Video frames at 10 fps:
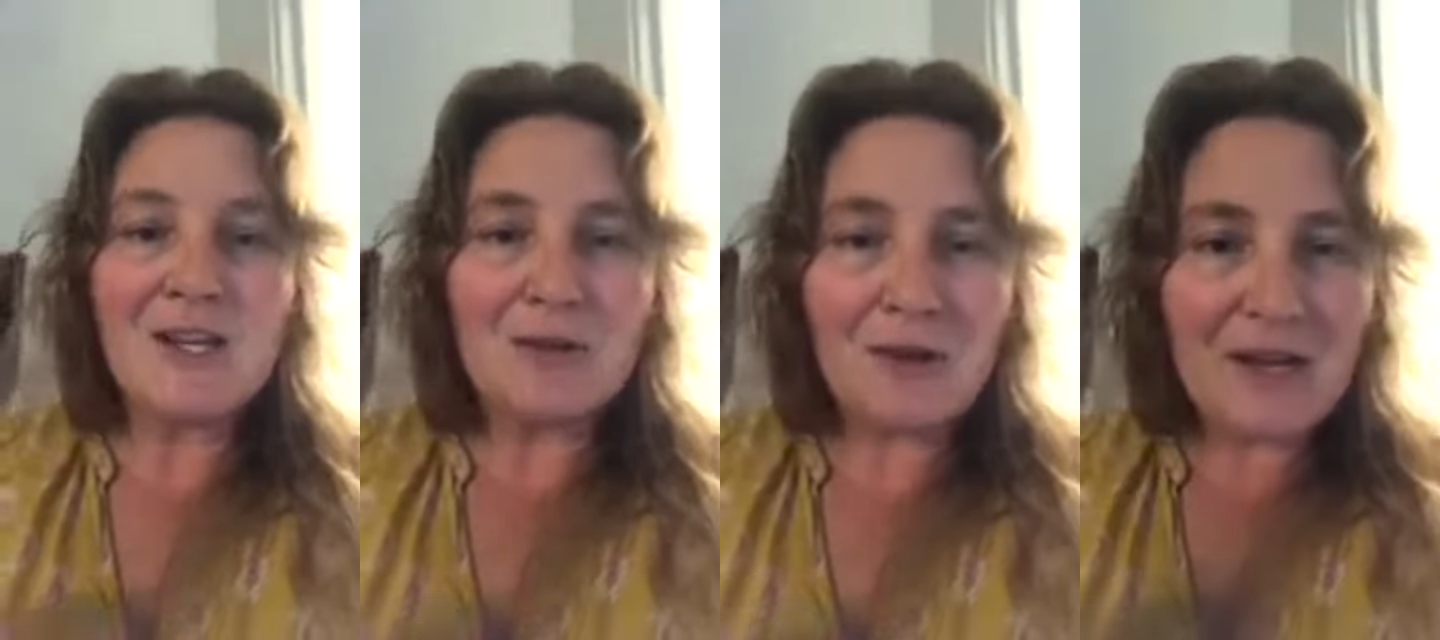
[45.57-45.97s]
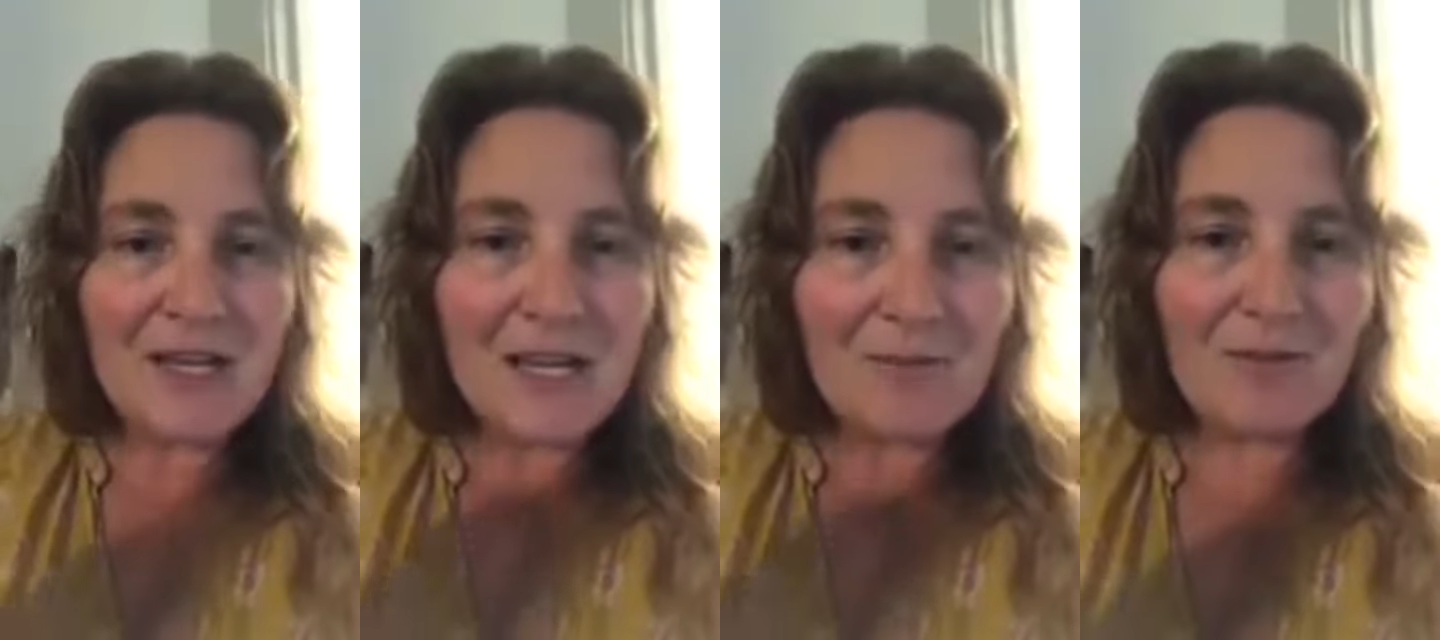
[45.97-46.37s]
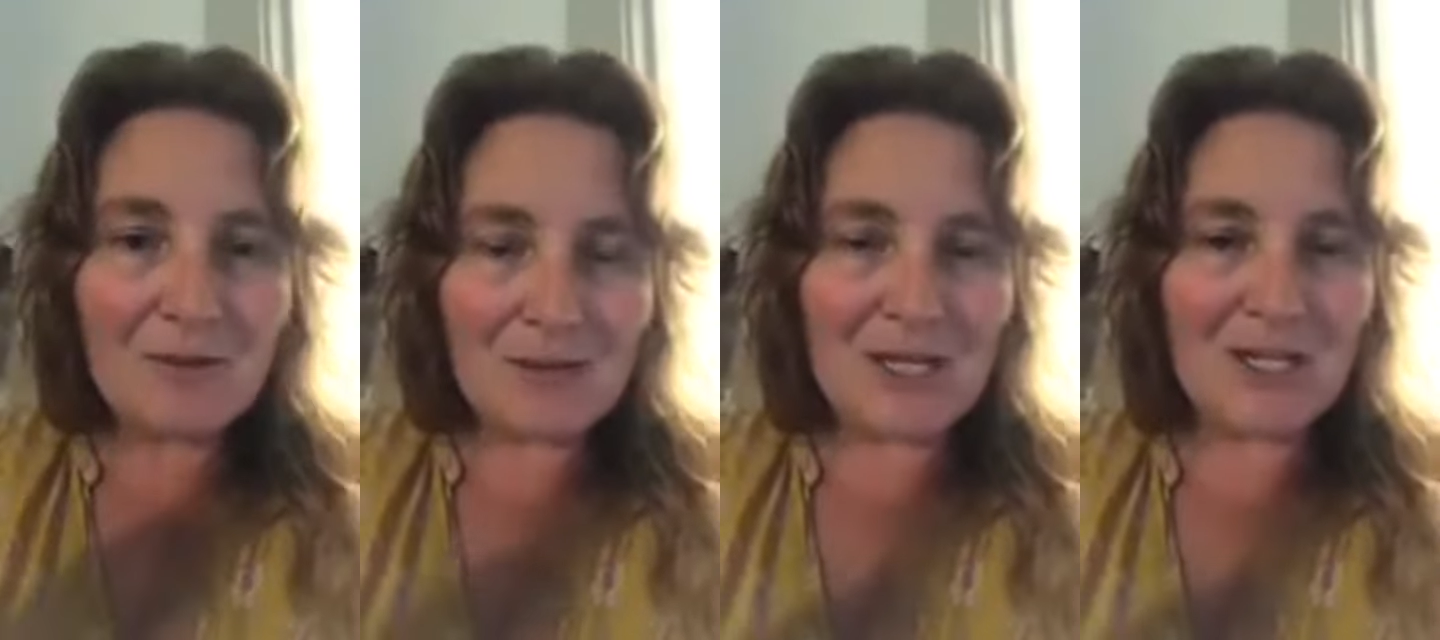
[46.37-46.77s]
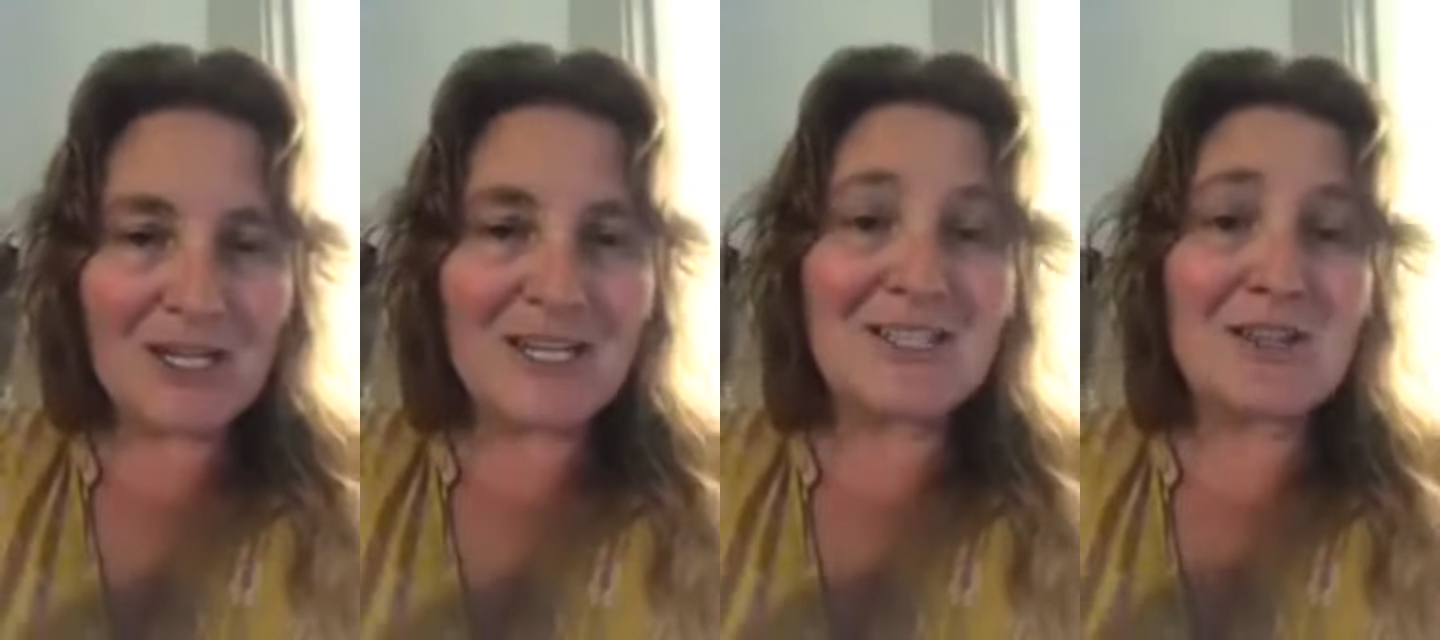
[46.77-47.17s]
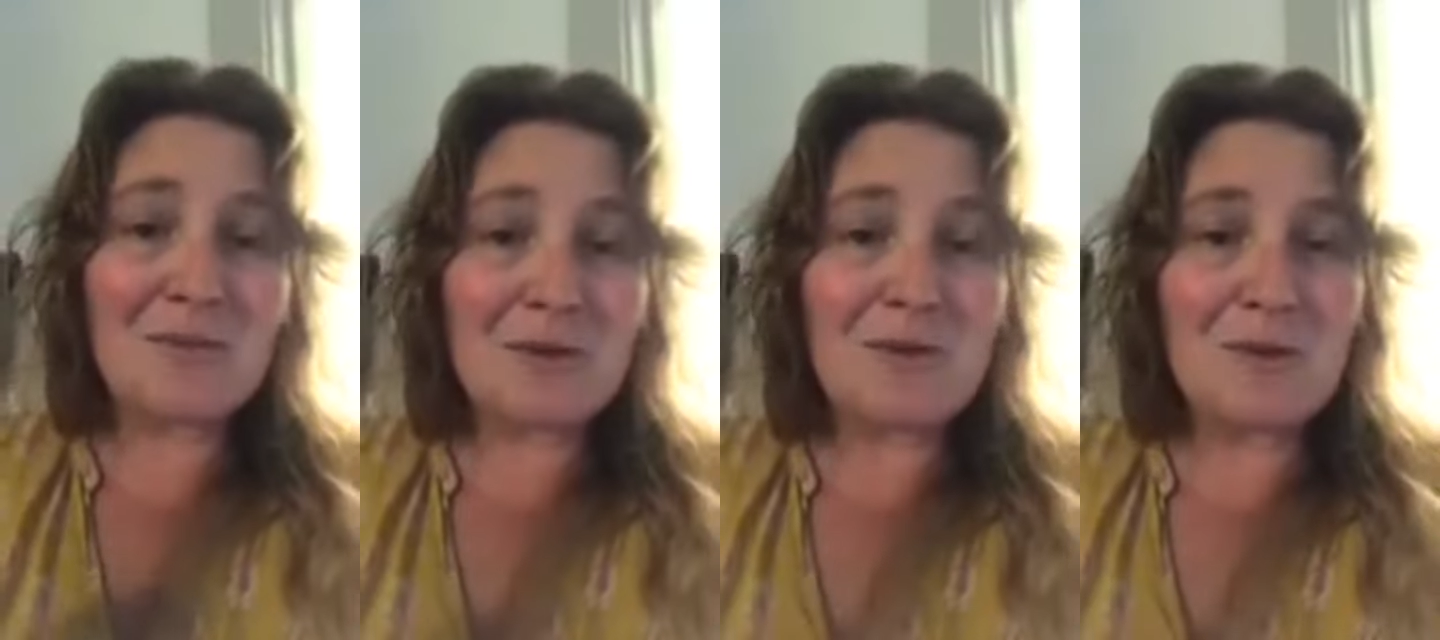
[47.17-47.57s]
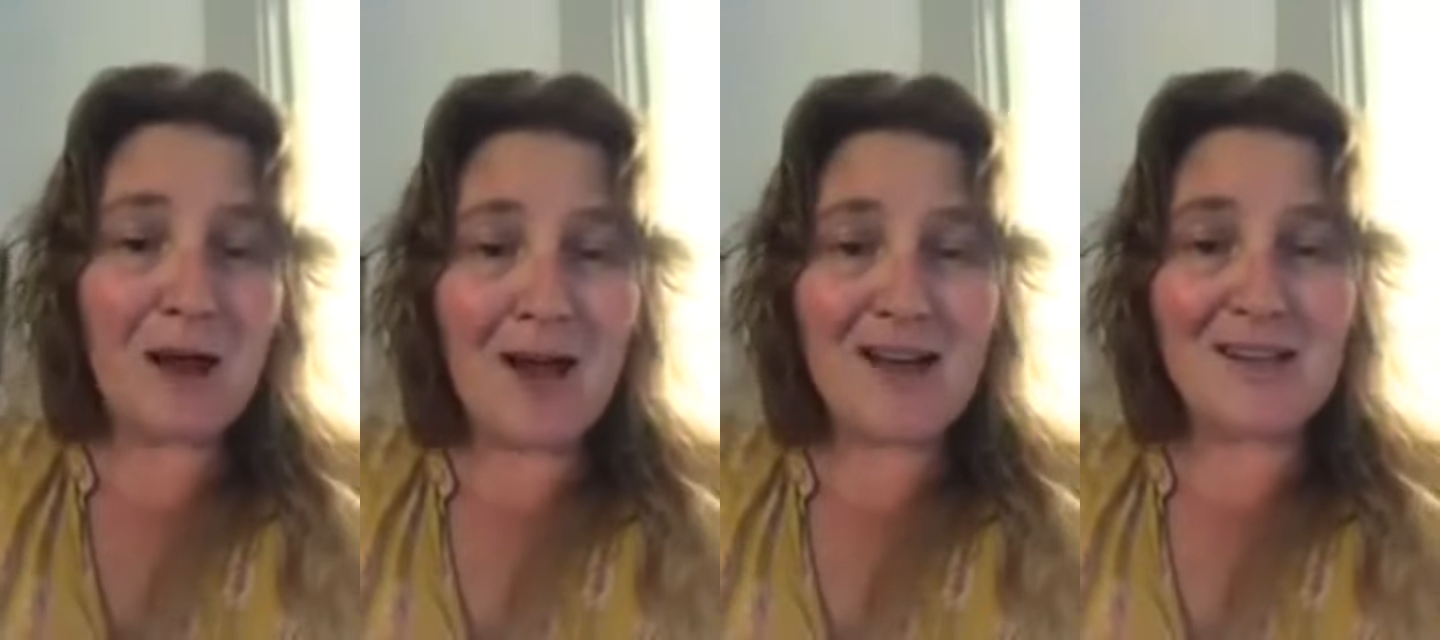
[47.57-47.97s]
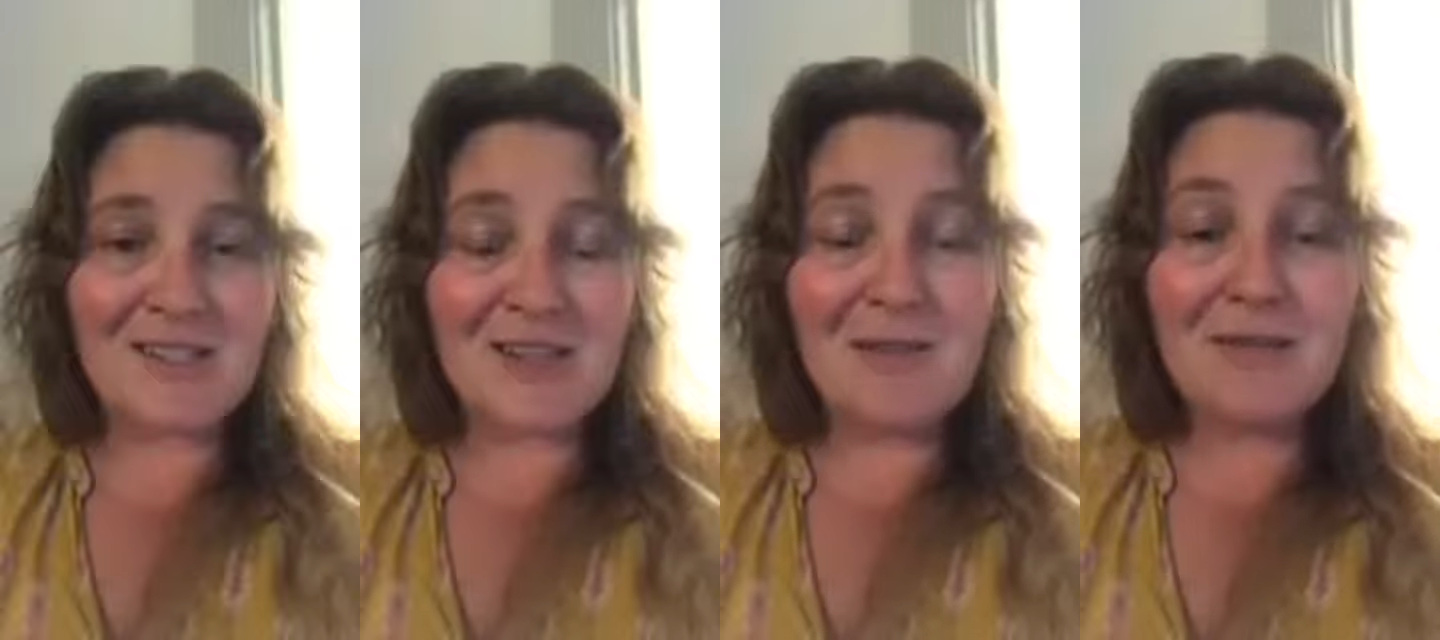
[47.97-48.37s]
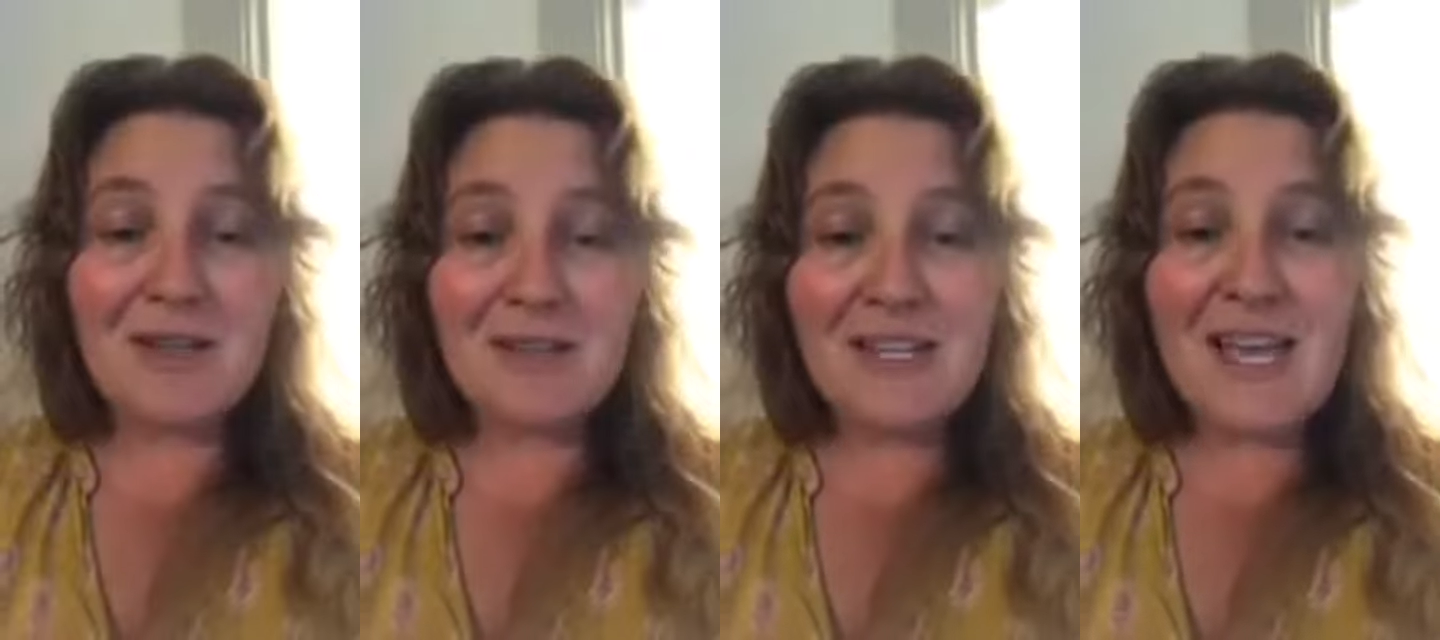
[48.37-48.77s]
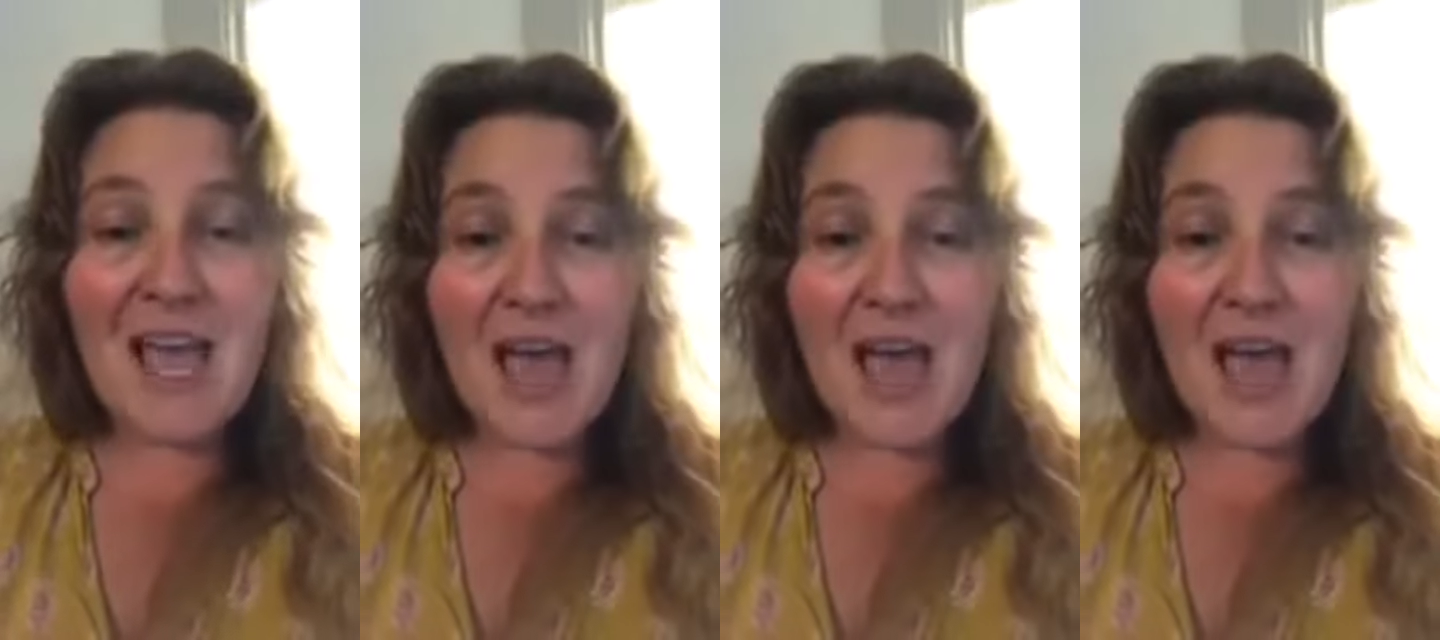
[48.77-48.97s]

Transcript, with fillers: Chronic inflammation is the root cause of nearly